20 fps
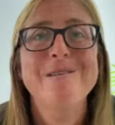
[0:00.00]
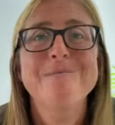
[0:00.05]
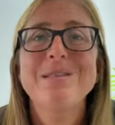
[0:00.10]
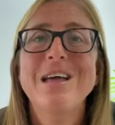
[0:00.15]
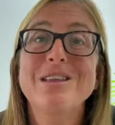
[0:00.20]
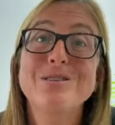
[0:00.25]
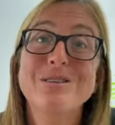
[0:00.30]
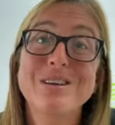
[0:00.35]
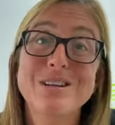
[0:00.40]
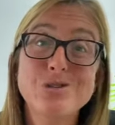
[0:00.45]

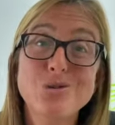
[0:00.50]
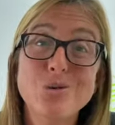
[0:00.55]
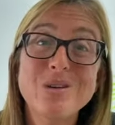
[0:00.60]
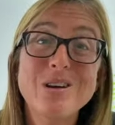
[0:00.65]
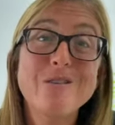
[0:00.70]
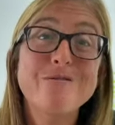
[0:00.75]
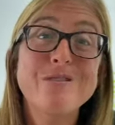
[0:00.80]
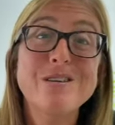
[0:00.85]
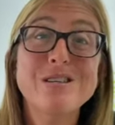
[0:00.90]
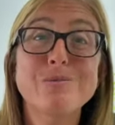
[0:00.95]
And you can join
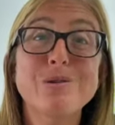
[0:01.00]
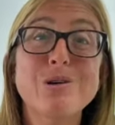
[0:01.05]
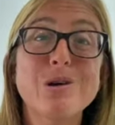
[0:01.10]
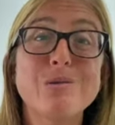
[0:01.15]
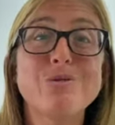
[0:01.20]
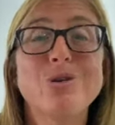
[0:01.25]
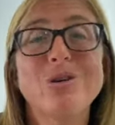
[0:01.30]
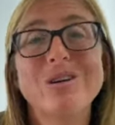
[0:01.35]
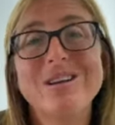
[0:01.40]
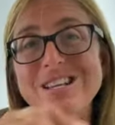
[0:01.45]
our Facebook
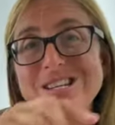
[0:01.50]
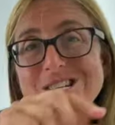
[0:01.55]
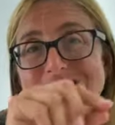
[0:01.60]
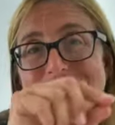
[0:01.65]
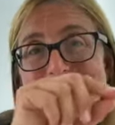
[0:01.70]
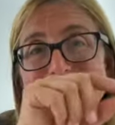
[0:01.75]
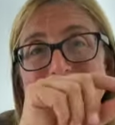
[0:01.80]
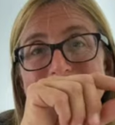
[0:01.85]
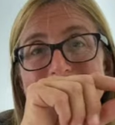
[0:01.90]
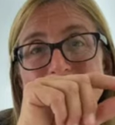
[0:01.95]
community.
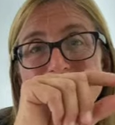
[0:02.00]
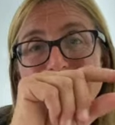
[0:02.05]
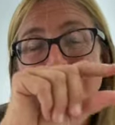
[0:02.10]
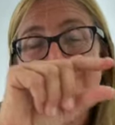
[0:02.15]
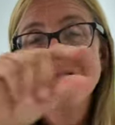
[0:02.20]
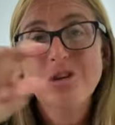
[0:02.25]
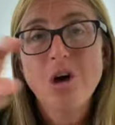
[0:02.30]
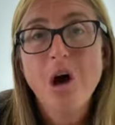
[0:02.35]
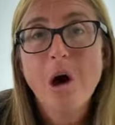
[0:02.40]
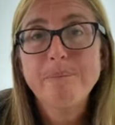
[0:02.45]
Just click on the
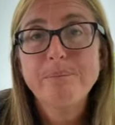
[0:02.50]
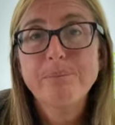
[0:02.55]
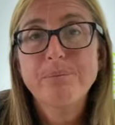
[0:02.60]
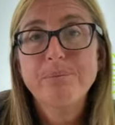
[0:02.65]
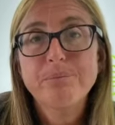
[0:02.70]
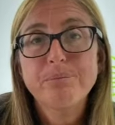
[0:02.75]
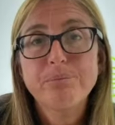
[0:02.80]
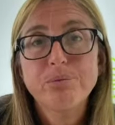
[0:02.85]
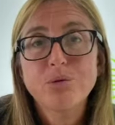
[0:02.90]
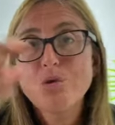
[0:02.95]
top
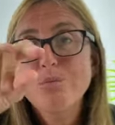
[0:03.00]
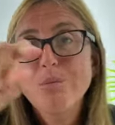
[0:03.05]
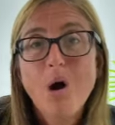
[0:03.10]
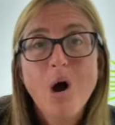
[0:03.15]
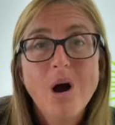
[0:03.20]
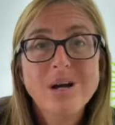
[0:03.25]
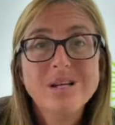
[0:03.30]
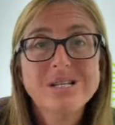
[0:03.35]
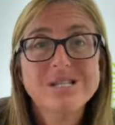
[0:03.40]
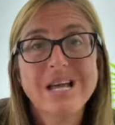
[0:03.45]
blue
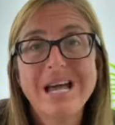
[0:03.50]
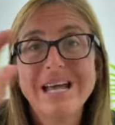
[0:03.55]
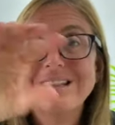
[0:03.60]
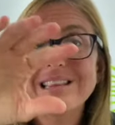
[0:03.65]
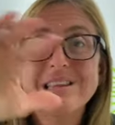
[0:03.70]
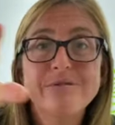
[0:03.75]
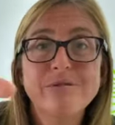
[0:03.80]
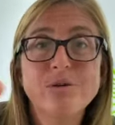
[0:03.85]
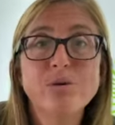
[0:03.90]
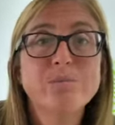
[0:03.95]
box at
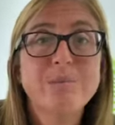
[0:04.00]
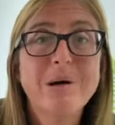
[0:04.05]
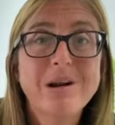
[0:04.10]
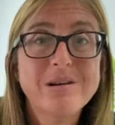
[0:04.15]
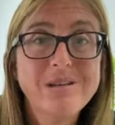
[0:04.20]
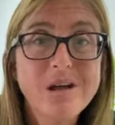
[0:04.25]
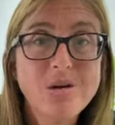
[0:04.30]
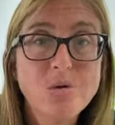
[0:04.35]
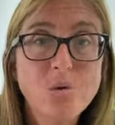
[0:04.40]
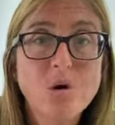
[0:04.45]

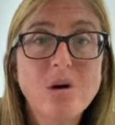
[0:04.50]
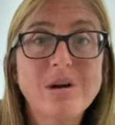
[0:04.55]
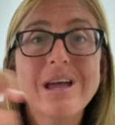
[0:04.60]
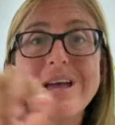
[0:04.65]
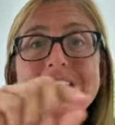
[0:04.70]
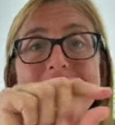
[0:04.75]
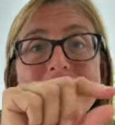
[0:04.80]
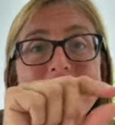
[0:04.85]
livingwithpower.org.